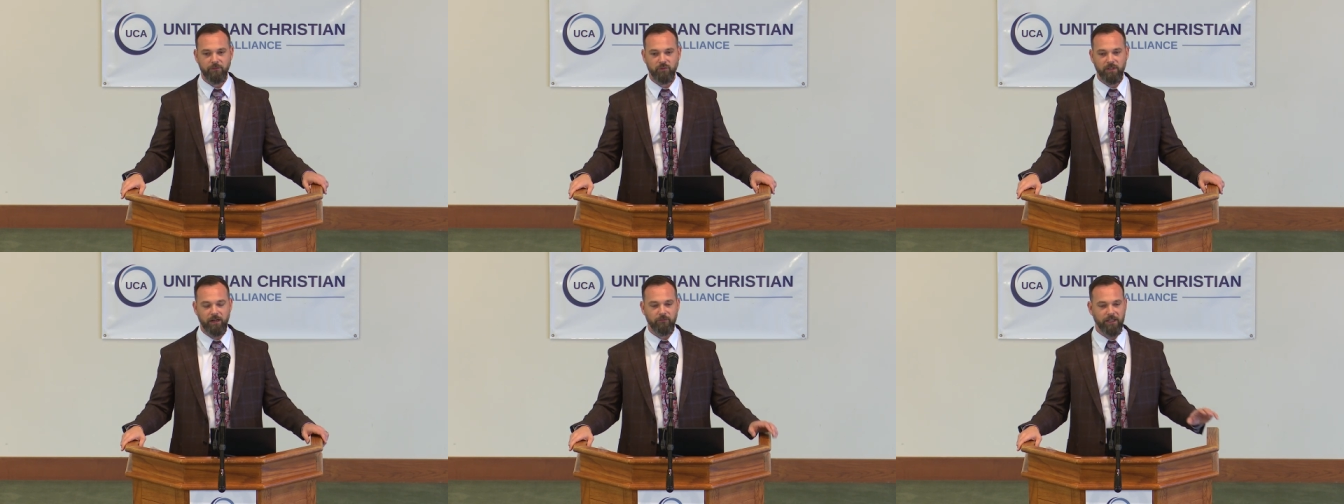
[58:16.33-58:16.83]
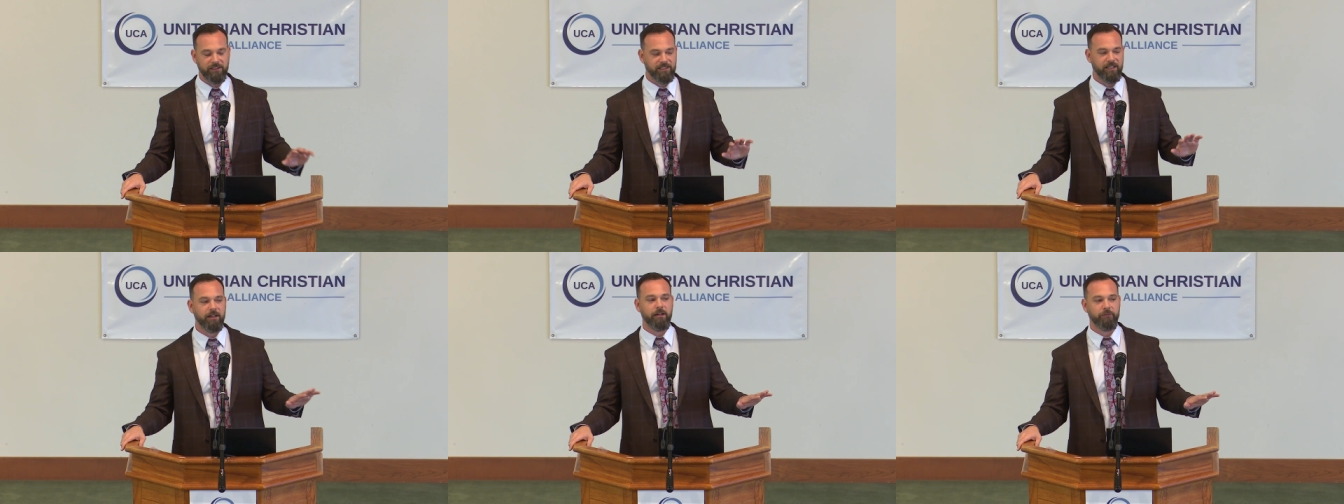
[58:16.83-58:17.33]
kind of like
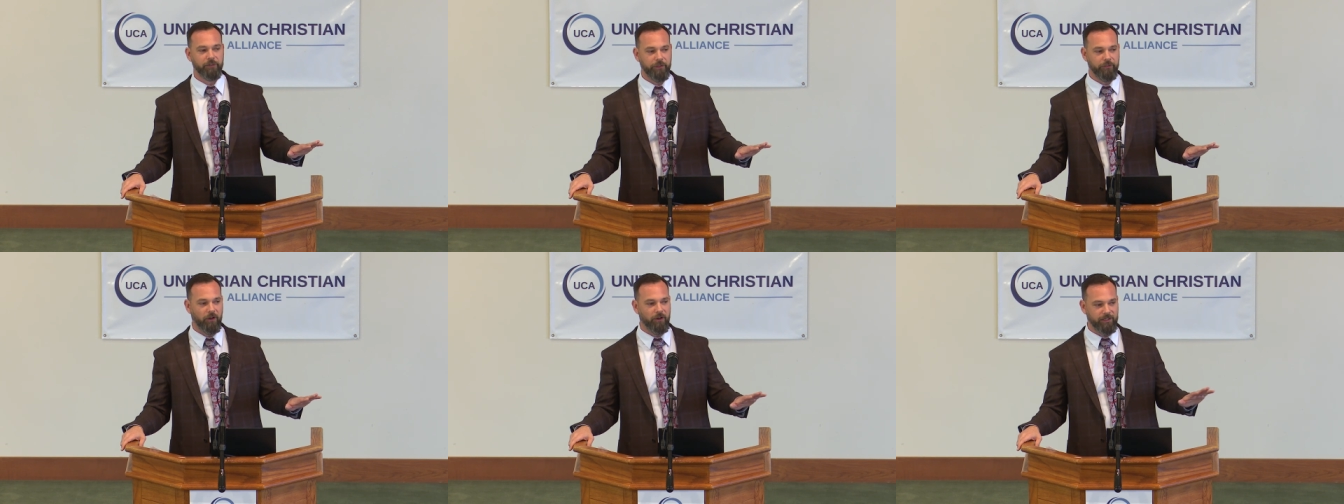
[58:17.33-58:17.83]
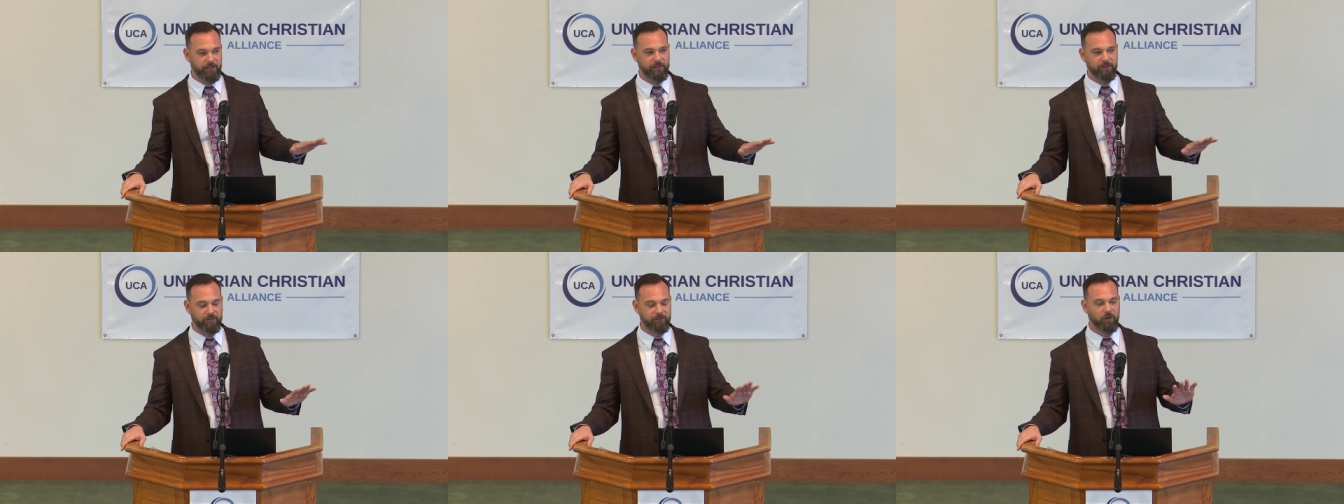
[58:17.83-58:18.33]
tentatively thought. He
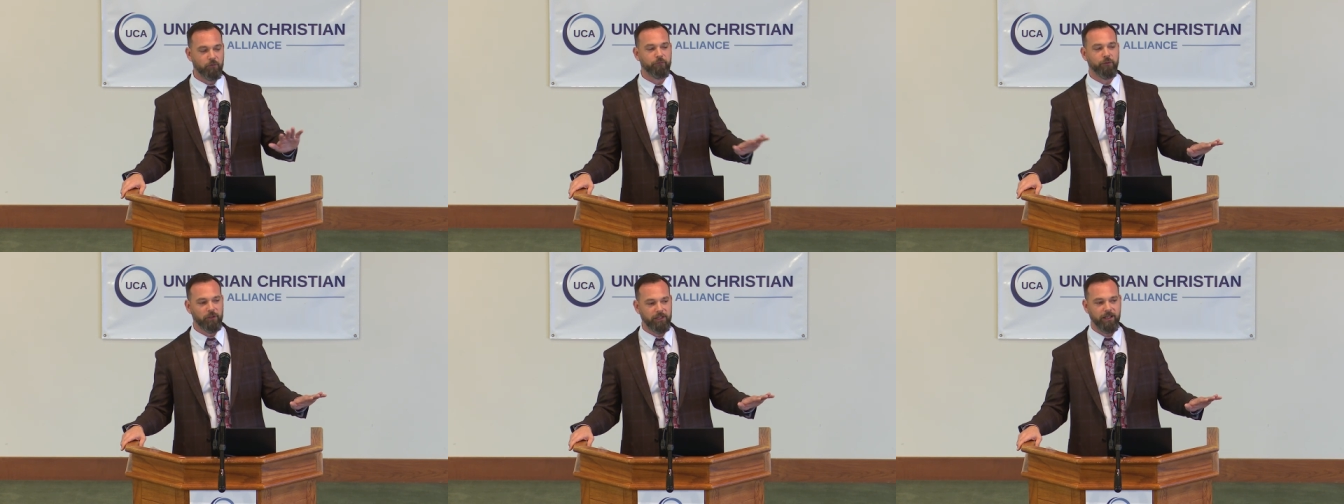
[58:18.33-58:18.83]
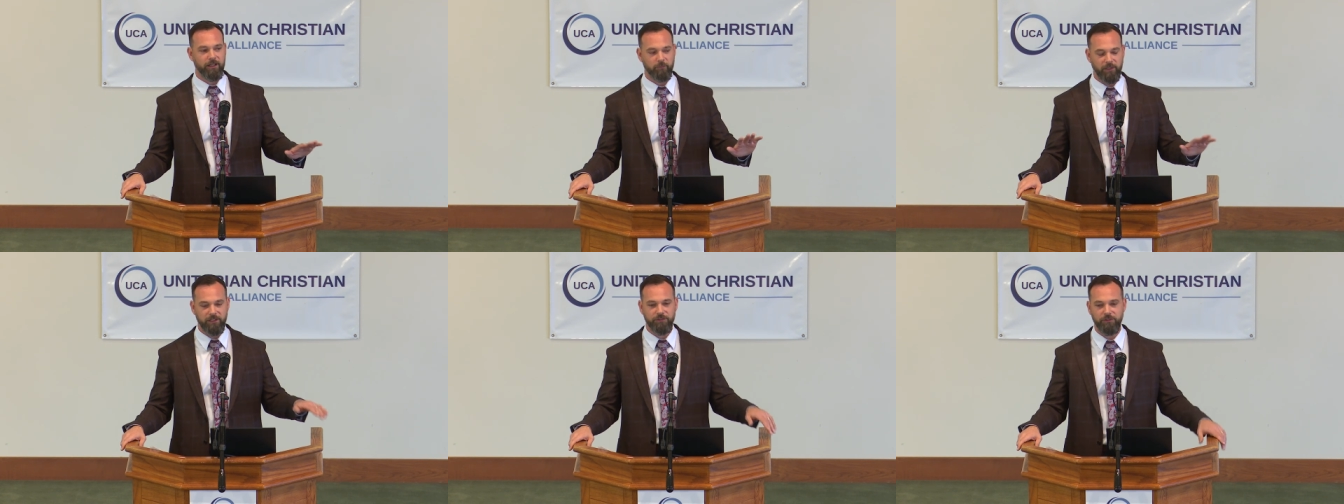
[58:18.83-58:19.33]
didn't go fully in,
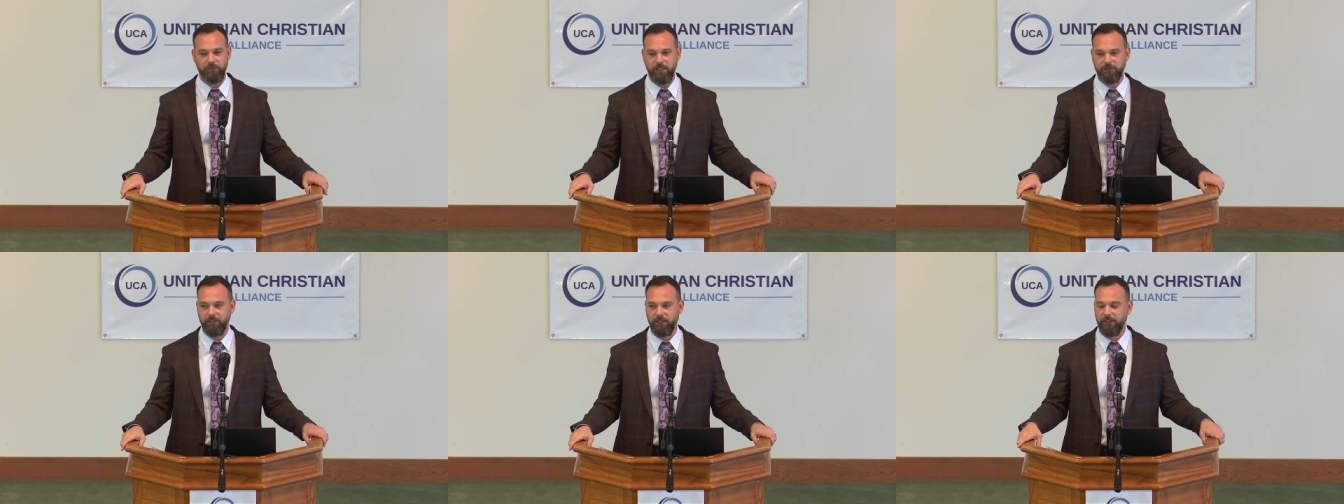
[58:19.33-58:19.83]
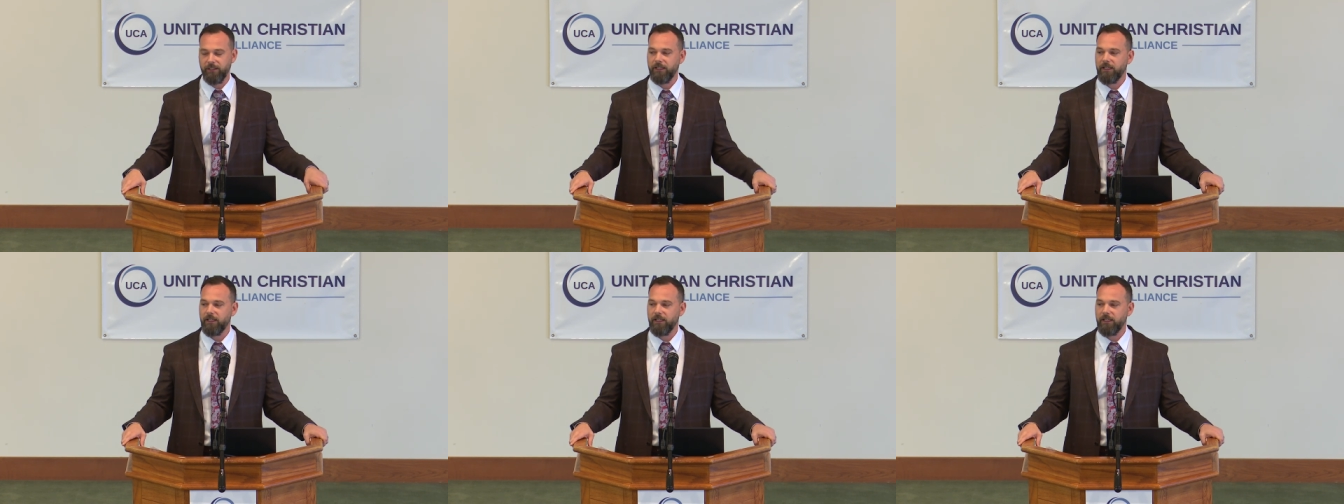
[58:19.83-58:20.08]
but he suggested it.